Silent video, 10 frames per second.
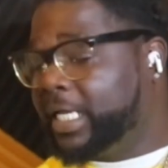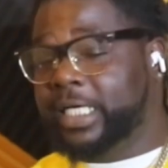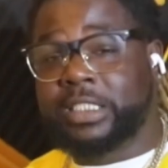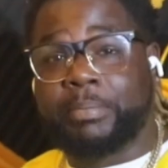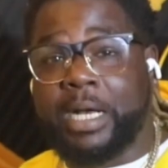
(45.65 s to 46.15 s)

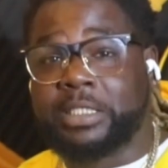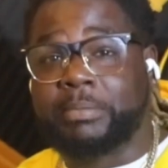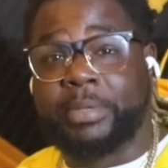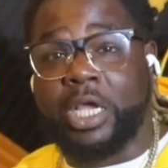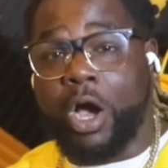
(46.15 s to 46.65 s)
That's about to
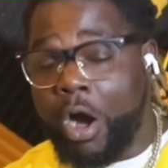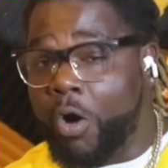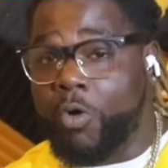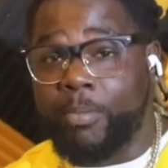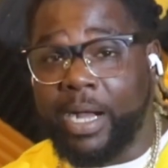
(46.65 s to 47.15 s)
be
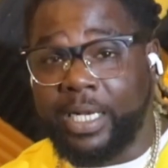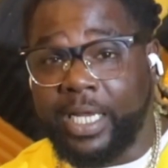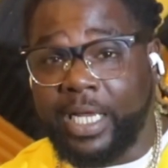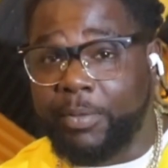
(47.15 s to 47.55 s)
on, my nigga.